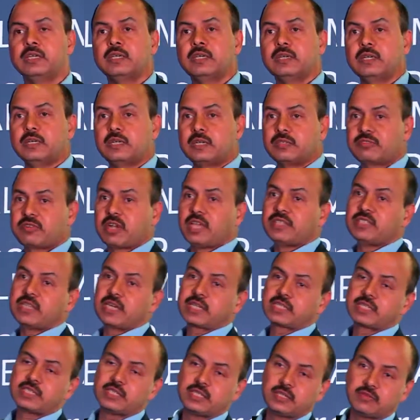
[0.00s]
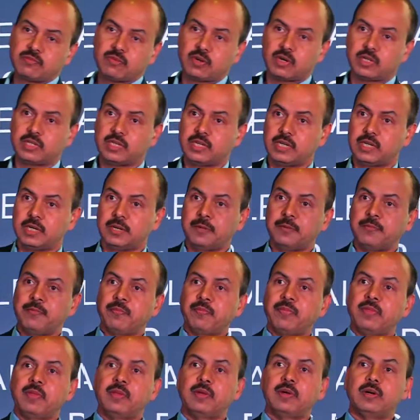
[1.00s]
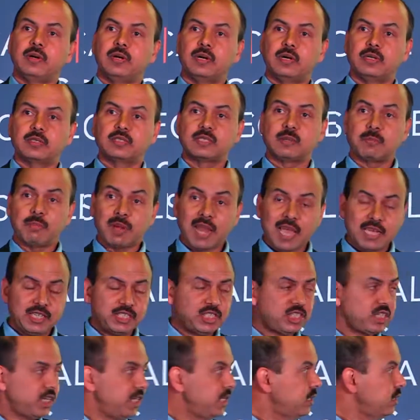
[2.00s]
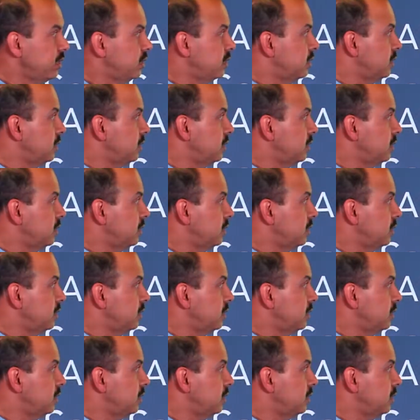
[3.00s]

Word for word: uh, transaction, for the uh, supply chain.